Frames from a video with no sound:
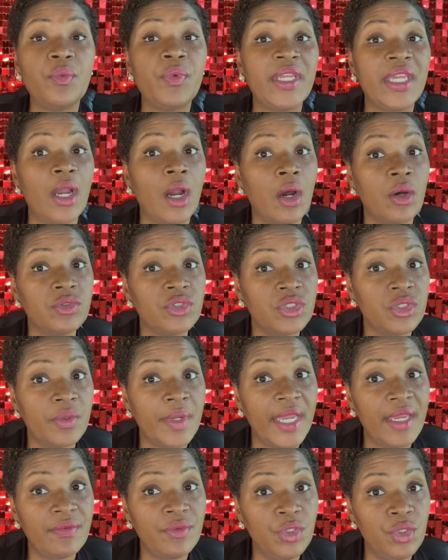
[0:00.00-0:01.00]
We also
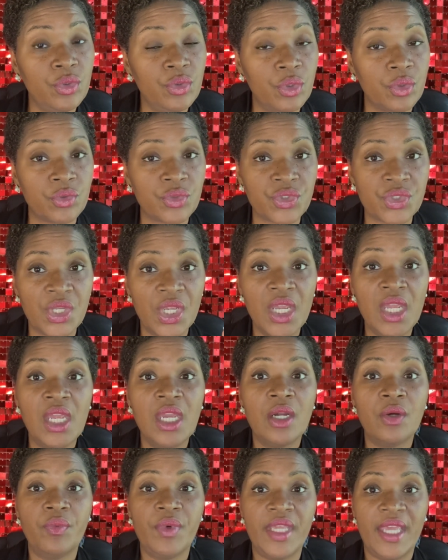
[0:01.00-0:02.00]
have noodles.
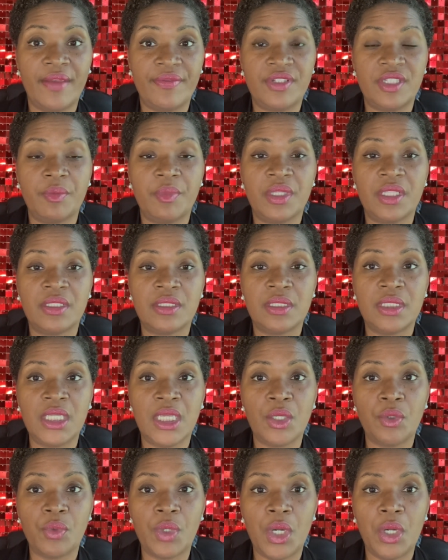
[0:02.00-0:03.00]
We have some of the
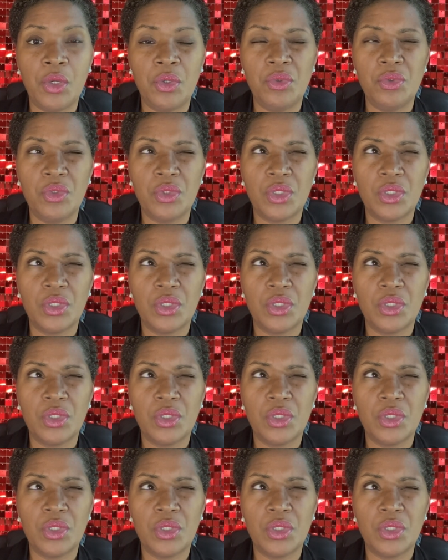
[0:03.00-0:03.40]
zero.